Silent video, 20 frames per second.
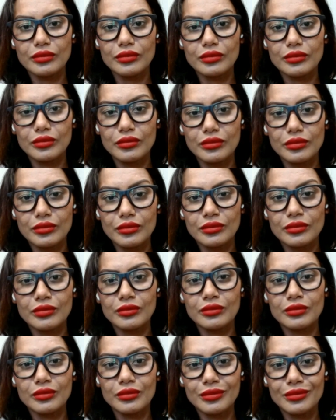
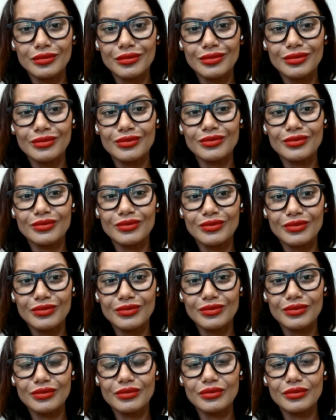
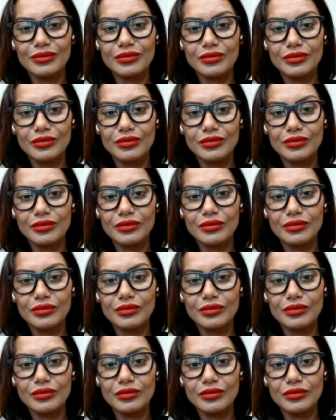
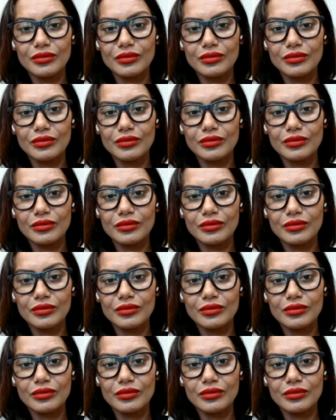
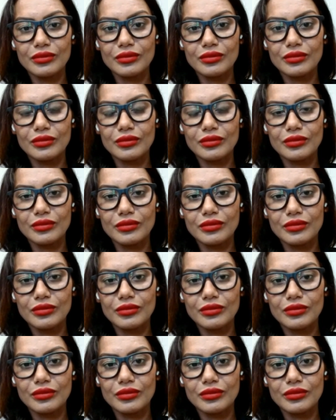
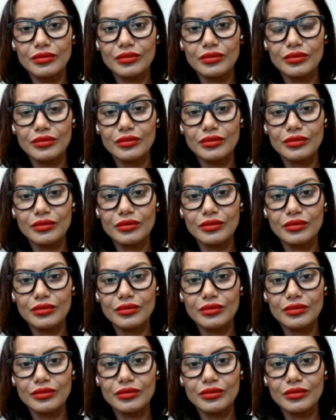
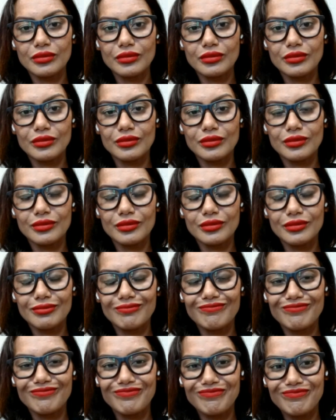
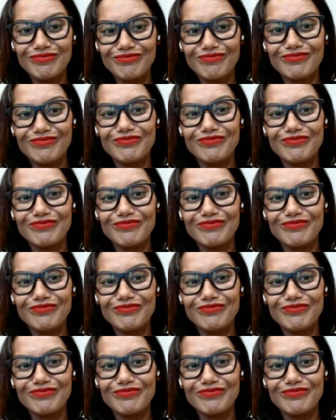(silent)